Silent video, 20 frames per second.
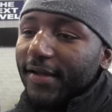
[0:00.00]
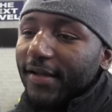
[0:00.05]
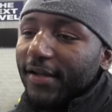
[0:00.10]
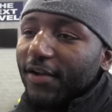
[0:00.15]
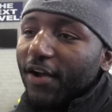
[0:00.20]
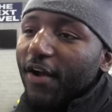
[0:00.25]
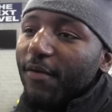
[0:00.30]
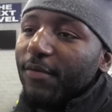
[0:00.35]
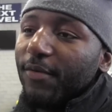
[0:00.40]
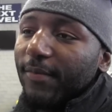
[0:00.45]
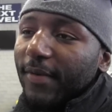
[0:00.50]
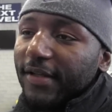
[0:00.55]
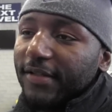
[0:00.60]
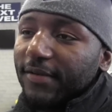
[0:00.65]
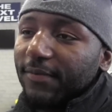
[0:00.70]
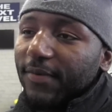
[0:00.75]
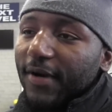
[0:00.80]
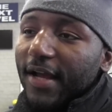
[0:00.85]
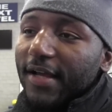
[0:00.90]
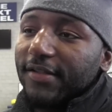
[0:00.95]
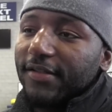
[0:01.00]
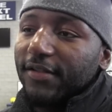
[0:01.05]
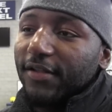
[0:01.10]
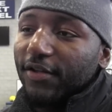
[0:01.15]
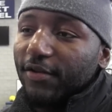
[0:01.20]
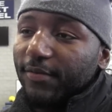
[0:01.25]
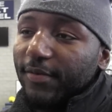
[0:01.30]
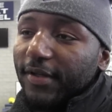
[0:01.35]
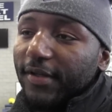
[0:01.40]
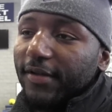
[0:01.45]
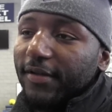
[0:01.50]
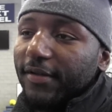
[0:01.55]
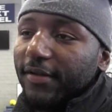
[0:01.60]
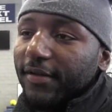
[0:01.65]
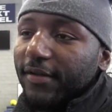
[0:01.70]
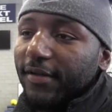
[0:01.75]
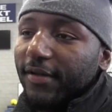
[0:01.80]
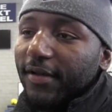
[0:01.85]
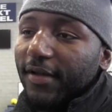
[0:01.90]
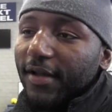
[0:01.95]
It caught me by surprise a little bit,
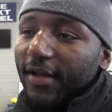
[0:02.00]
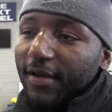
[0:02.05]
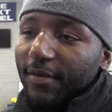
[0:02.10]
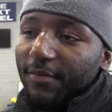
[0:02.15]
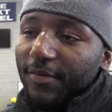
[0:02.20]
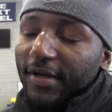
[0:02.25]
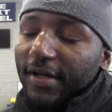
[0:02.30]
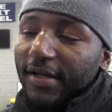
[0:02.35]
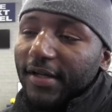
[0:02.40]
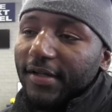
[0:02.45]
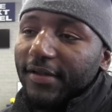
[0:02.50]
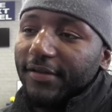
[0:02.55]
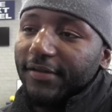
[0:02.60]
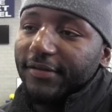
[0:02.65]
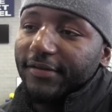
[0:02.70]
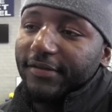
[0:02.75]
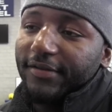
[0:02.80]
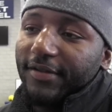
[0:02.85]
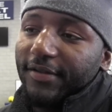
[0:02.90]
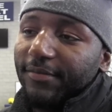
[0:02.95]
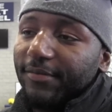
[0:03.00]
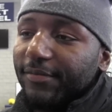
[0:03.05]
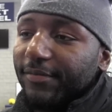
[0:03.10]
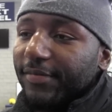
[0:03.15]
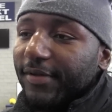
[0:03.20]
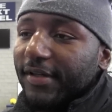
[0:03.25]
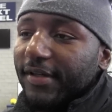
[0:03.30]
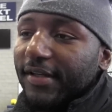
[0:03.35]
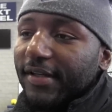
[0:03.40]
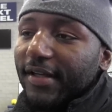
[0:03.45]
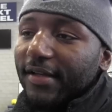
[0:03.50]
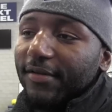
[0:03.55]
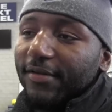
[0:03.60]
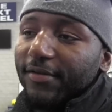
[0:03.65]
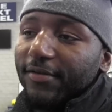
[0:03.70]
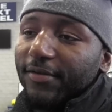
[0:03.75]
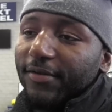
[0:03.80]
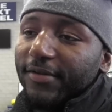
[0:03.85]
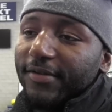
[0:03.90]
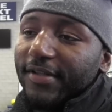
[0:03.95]
but
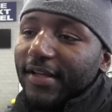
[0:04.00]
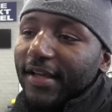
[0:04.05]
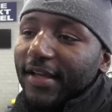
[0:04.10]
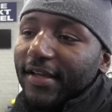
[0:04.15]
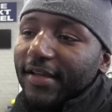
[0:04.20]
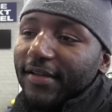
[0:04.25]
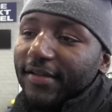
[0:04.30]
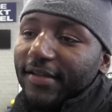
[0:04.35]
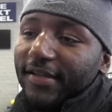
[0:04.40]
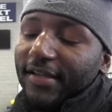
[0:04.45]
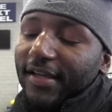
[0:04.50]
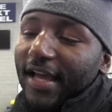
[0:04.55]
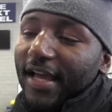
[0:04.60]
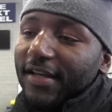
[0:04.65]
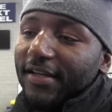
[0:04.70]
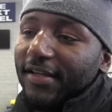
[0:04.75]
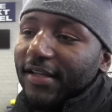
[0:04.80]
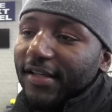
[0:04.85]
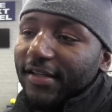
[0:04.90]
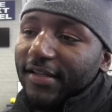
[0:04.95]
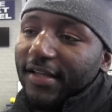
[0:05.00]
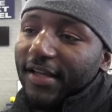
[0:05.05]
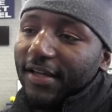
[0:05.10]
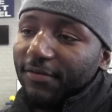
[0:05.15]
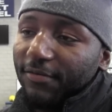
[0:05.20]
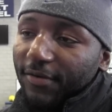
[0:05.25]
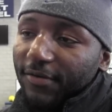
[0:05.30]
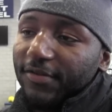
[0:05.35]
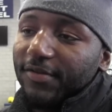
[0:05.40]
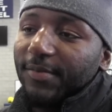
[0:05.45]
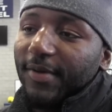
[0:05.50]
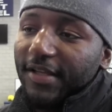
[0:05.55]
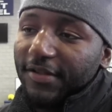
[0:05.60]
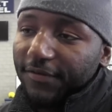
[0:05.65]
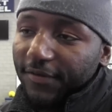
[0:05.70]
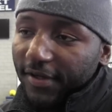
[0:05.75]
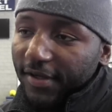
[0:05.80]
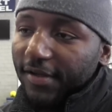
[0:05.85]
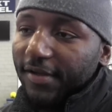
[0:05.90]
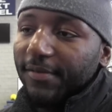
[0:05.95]
he did what was
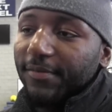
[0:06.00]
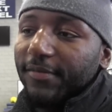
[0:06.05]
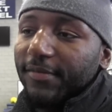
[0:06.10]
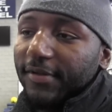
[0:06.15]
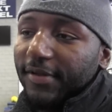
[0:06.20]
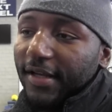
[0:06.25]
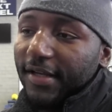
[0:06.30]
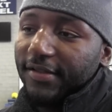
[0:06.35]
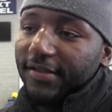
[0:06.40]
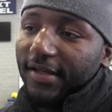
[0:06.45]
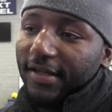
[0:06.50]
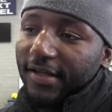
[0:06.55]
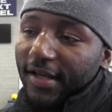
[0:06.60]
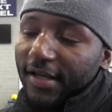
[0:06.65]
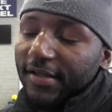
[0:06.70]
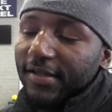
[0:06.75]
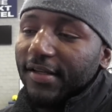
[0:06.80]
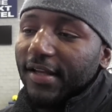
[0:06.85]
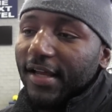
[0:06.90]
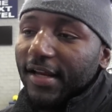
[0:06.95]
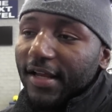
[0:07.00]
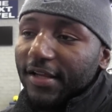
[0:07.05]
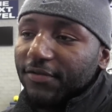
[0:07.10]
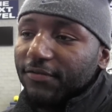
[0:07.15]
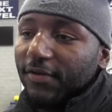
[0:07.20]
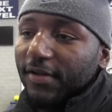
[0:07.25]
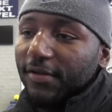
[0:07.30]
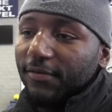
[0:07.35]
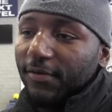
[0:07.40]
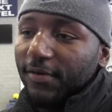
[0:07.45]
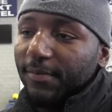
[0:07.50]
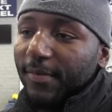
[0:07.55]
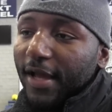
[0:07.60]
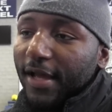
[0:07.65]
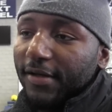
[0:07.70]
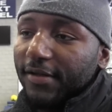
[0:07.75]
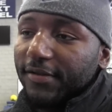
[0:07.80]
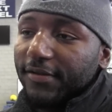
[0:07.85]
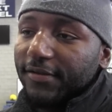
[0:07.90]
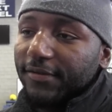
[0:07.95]
best for him. That's at the end of the day, that's really what
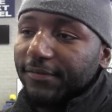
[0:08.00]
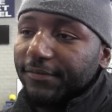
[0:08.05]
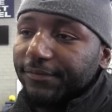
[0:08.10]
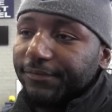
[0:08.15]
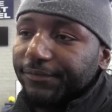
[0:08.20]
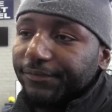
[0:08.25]
matters.